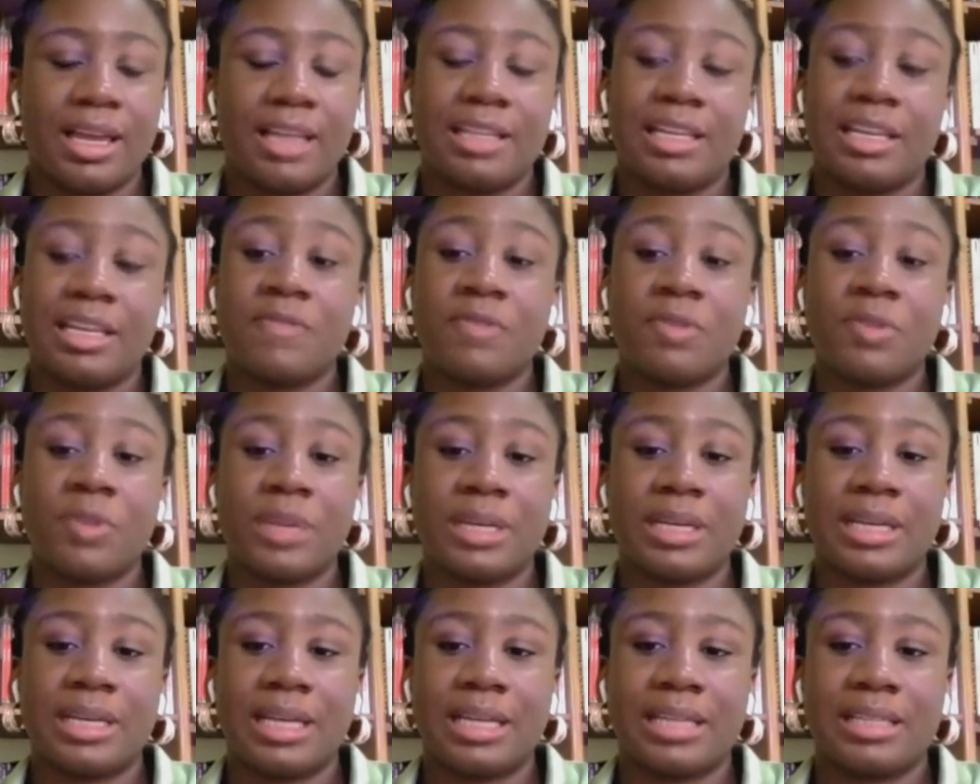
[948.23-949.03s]
Then even
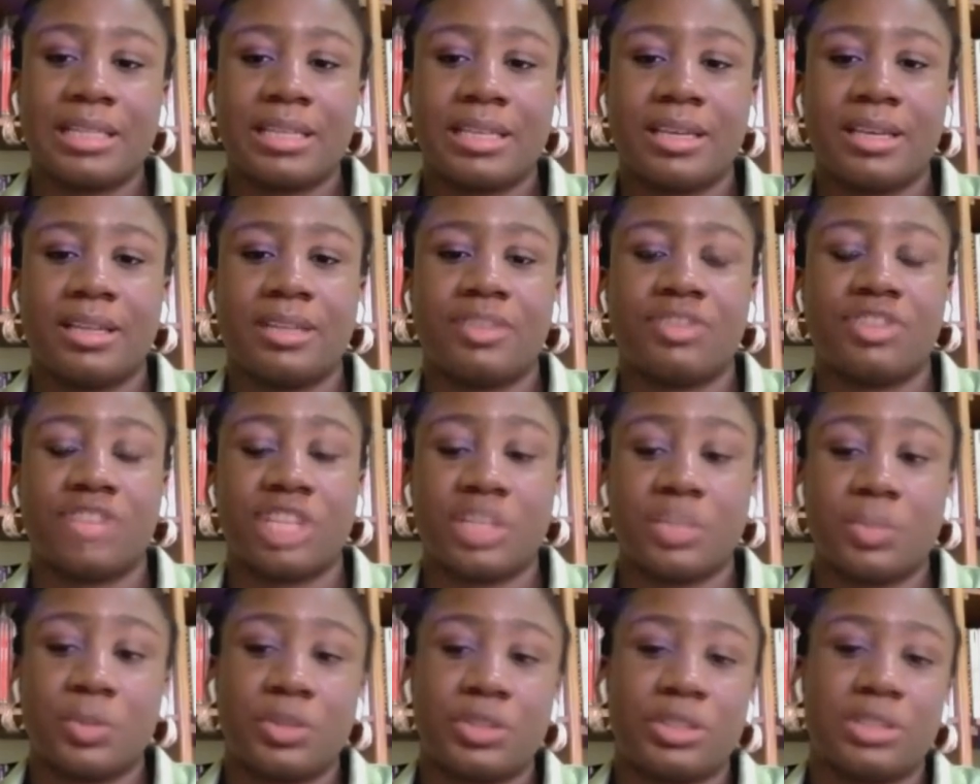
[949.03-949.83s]
when it gets here,
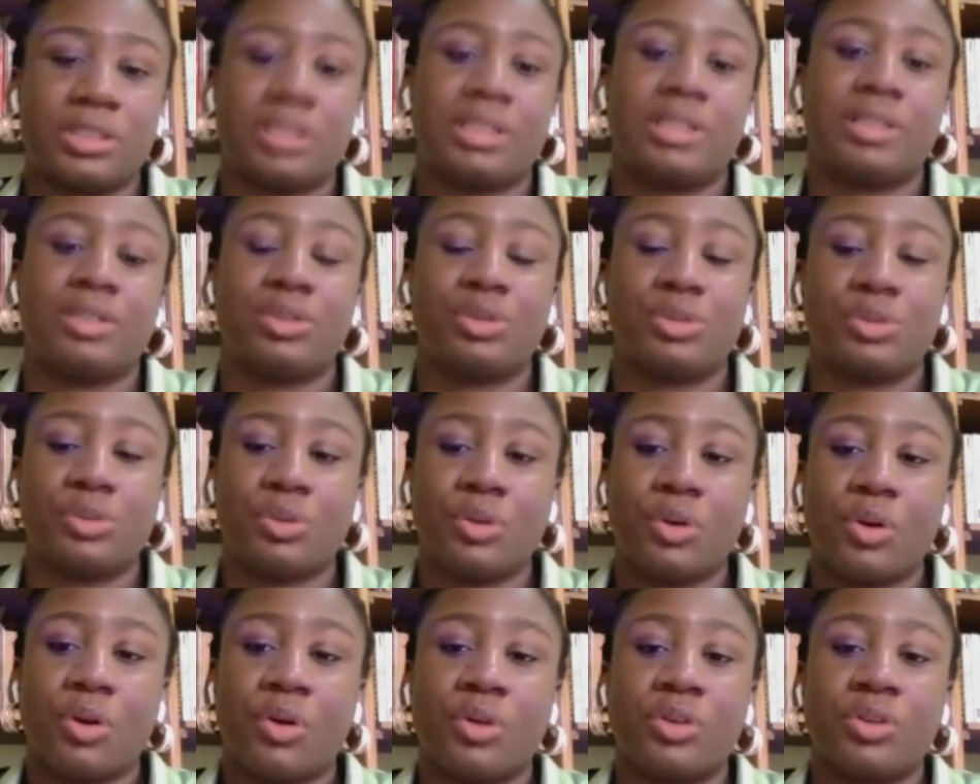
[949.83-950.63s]
transporting it
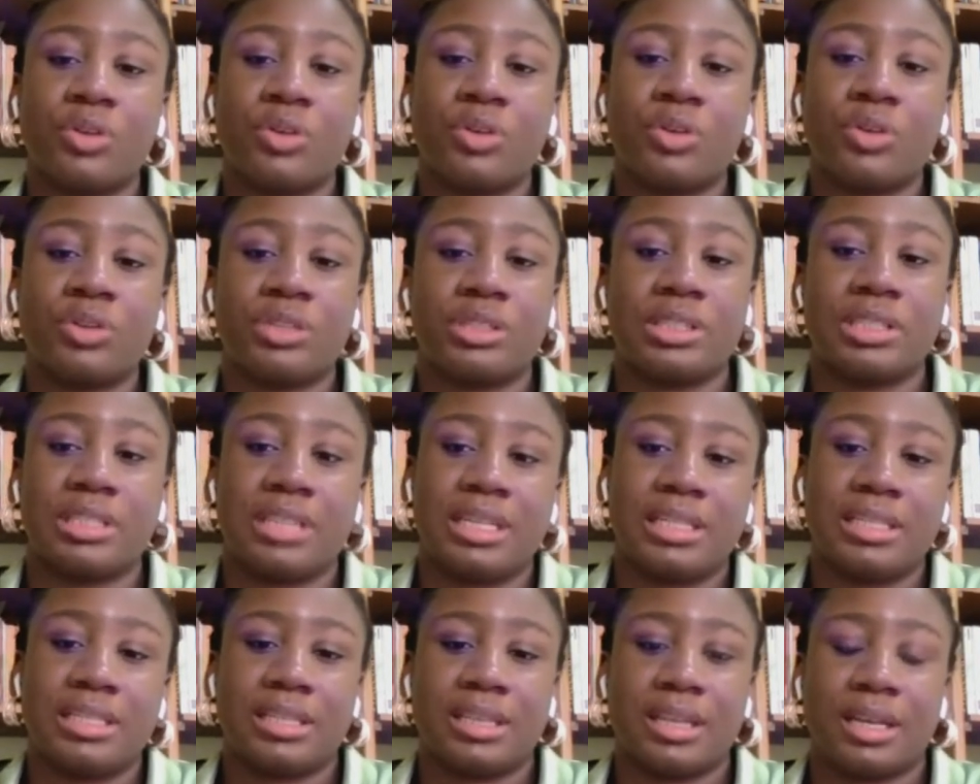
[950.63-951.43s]
to all the
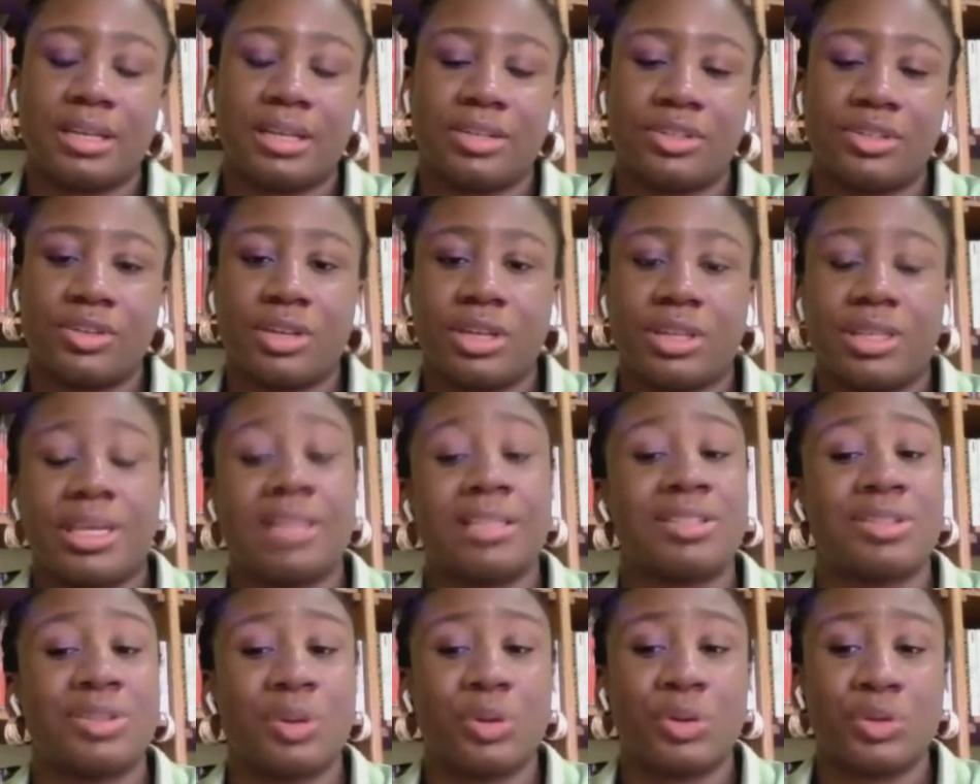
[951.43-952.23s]
states in Nigeria, that
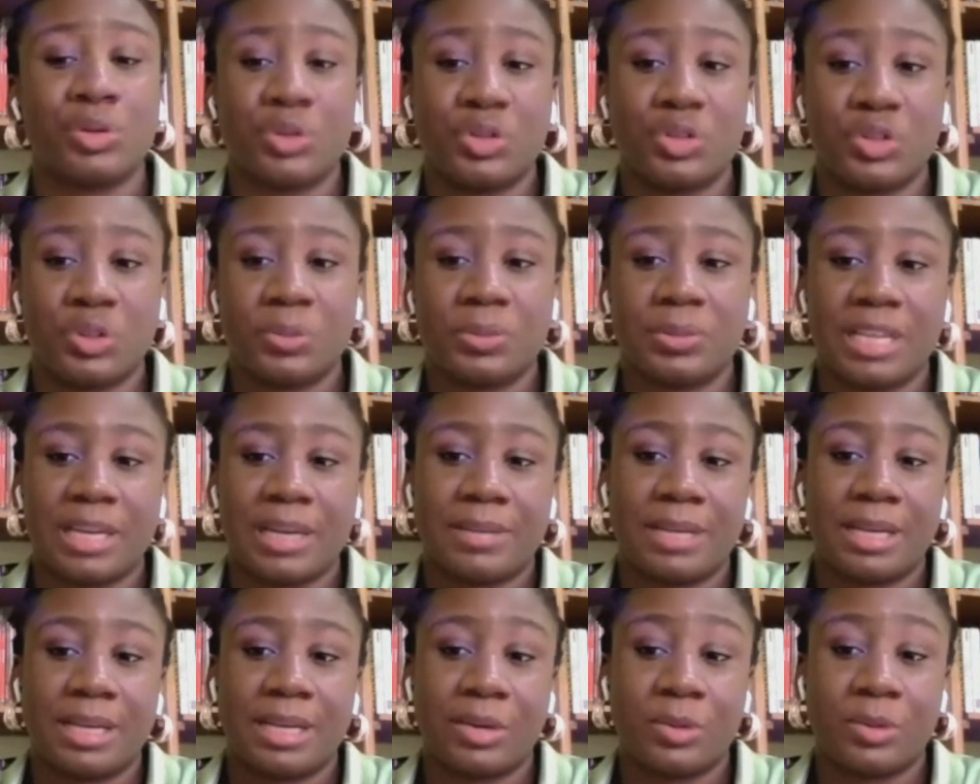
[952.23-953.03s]
is also some
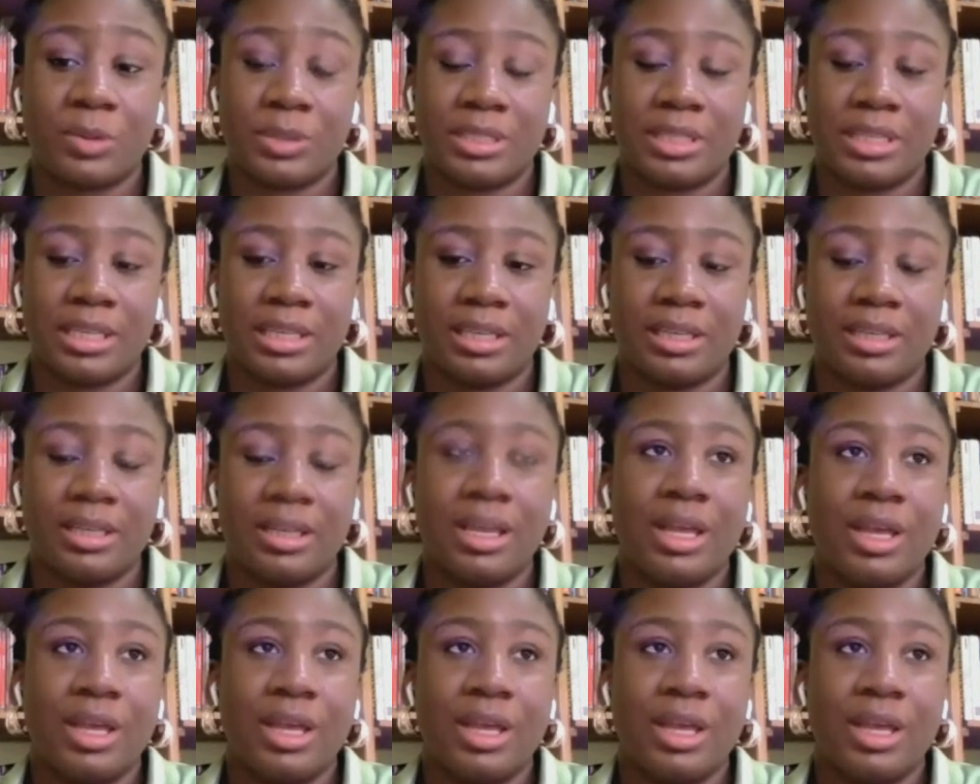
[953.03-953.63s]
time that will be taken.